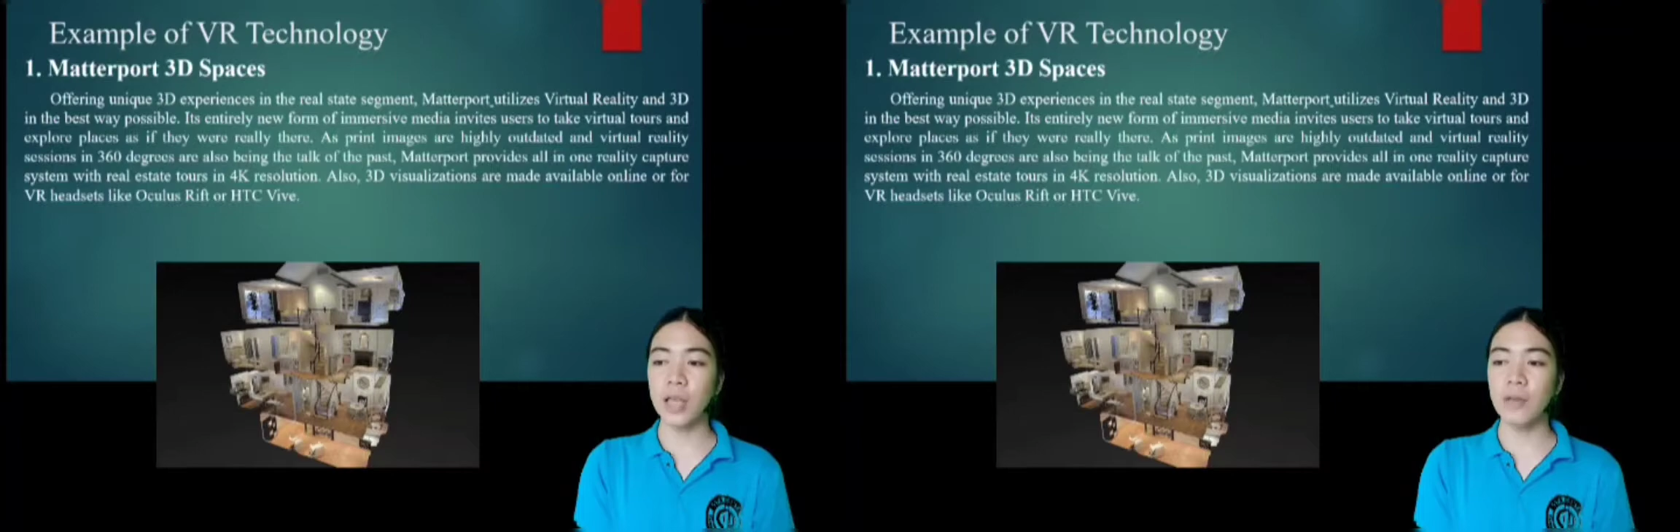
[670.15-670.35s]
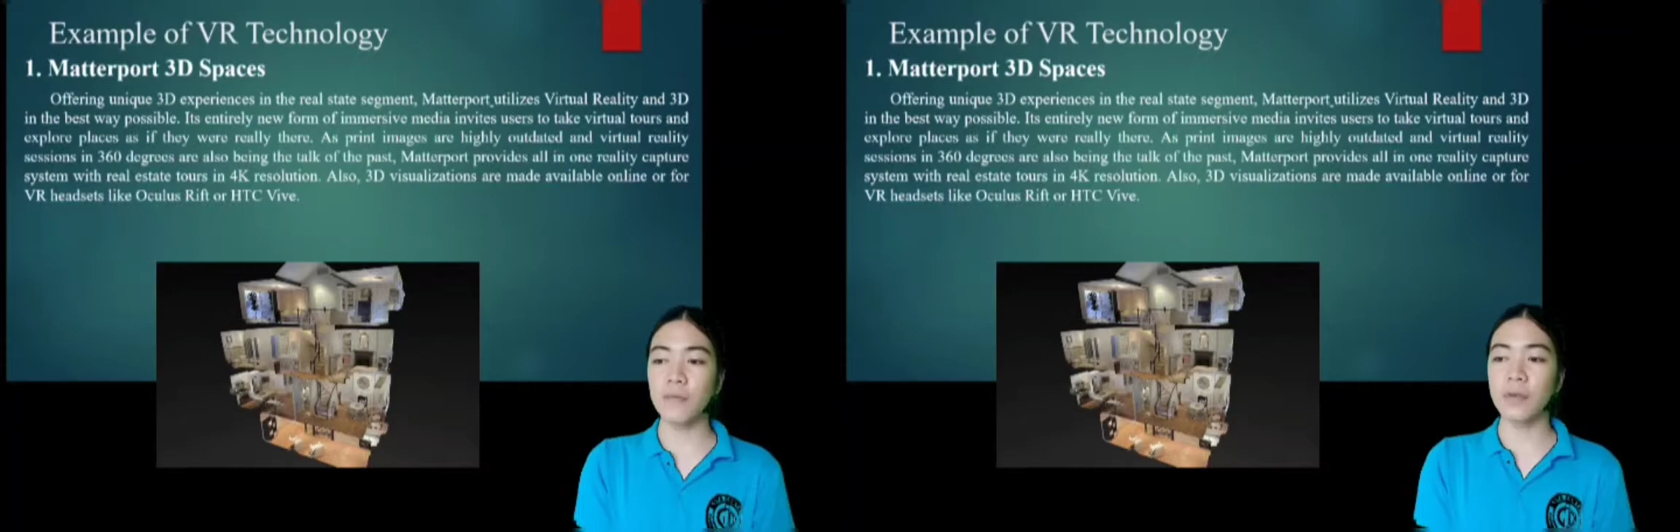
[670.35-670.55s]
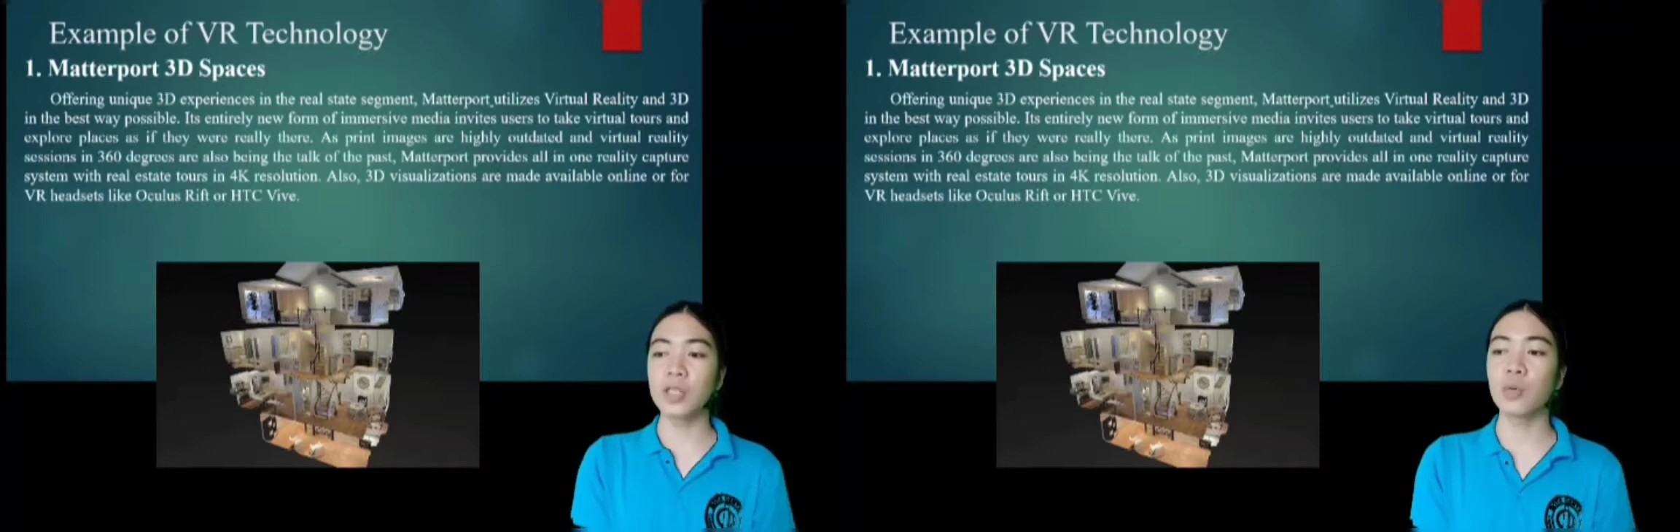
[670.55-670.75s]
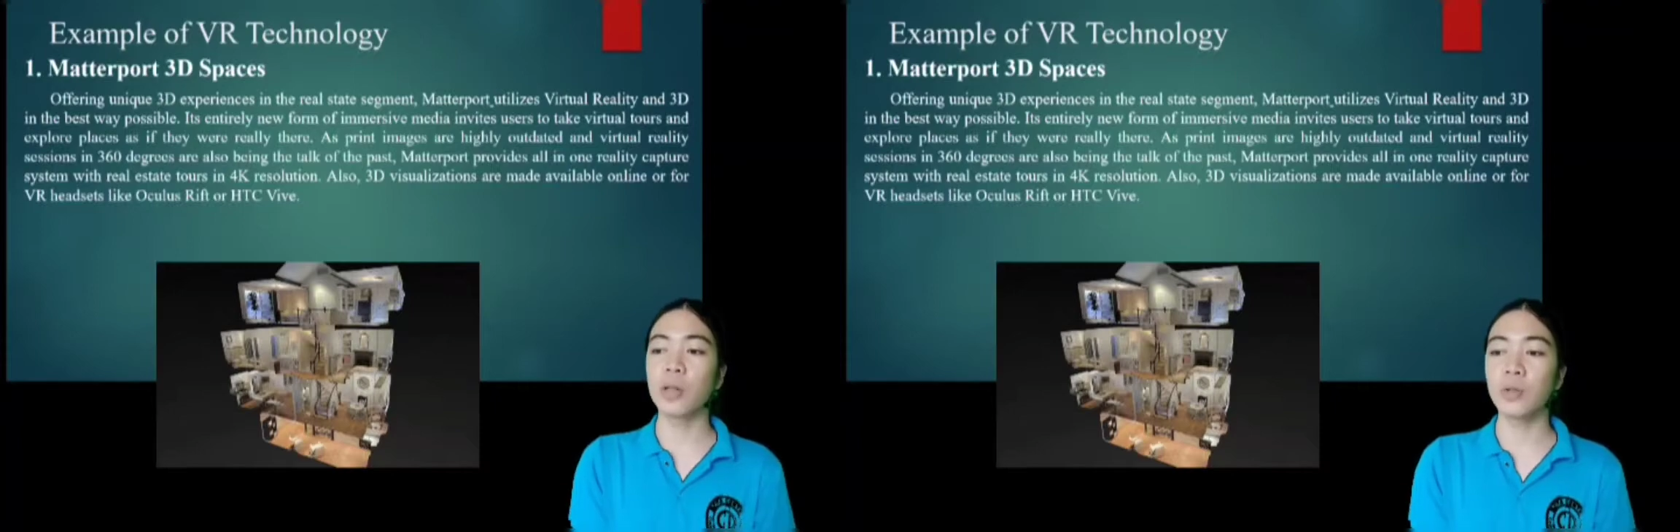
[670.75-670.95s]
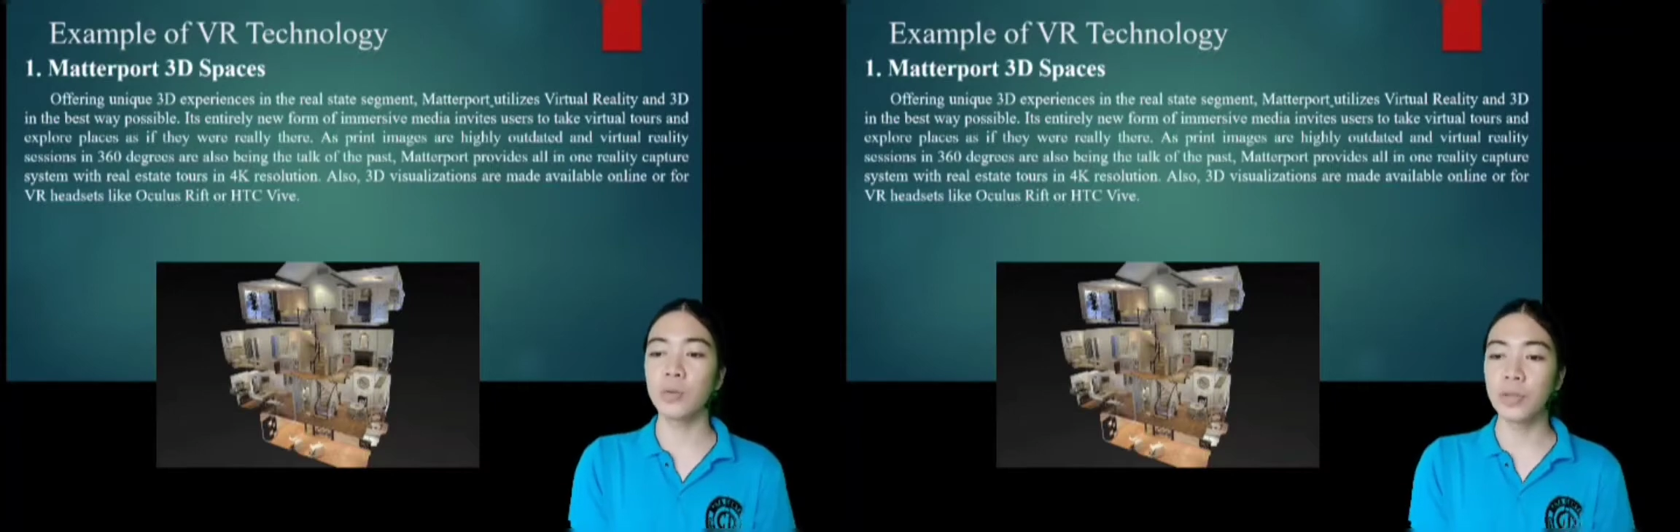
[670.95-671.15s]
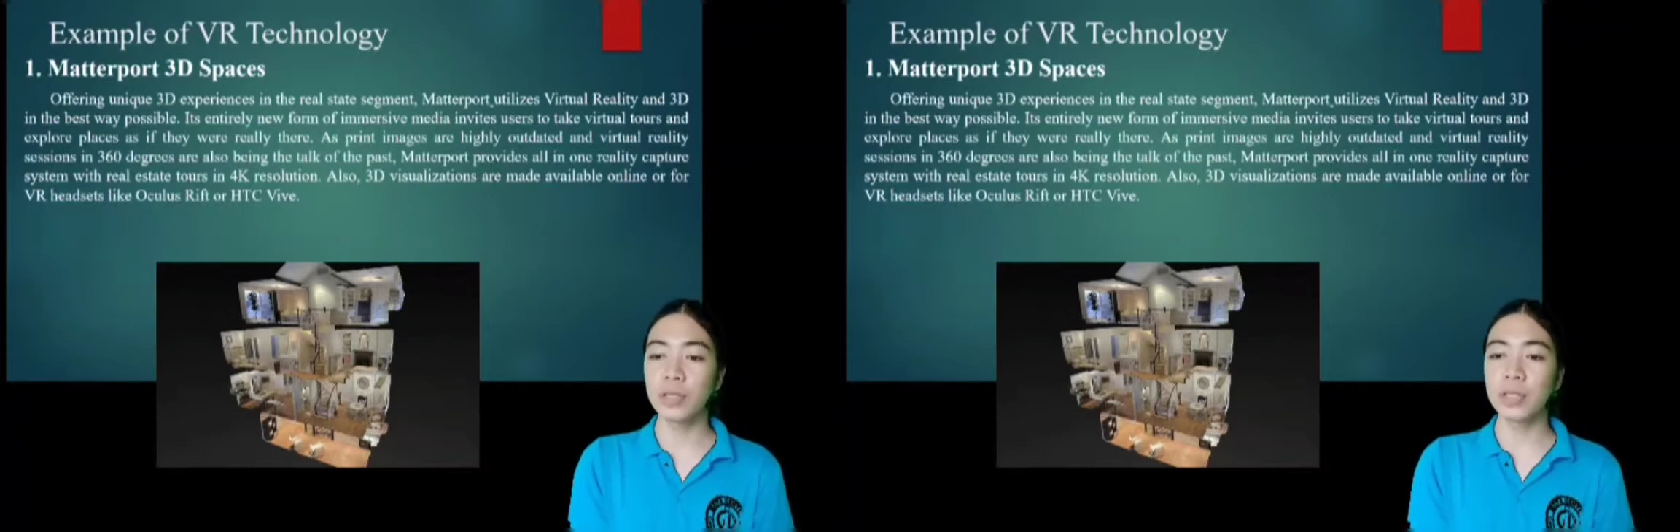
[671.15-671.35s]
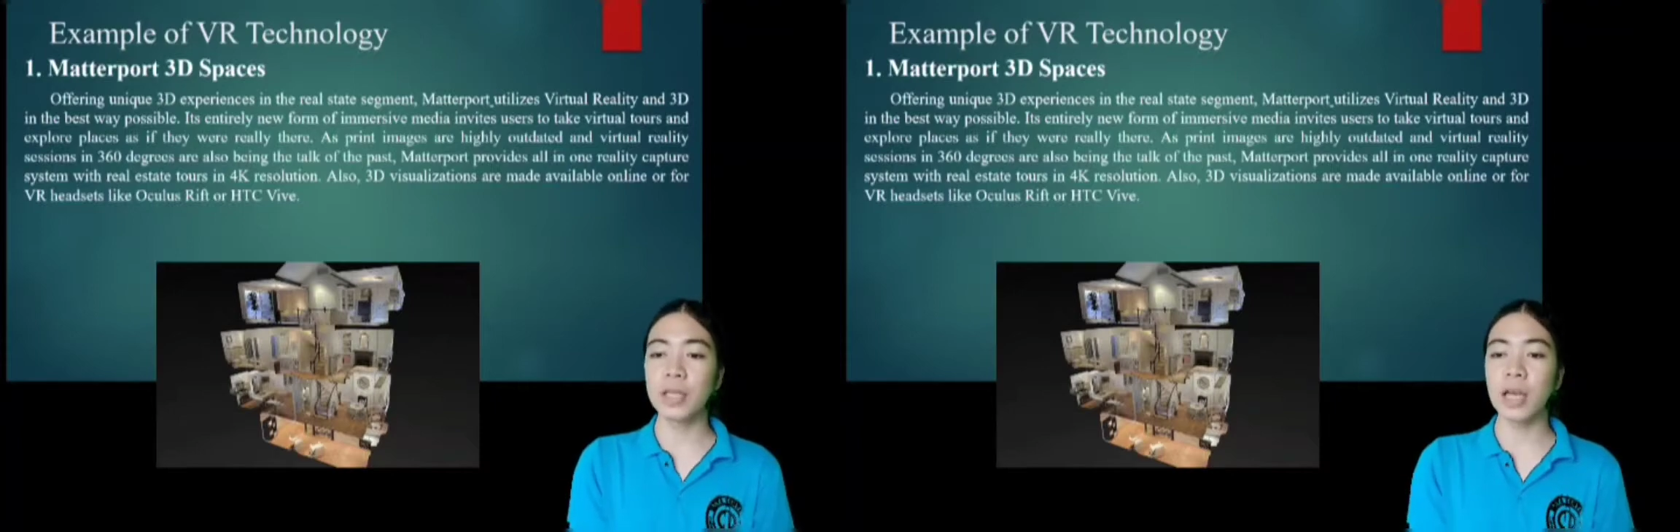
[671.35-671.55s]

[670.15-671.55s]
take virtual tours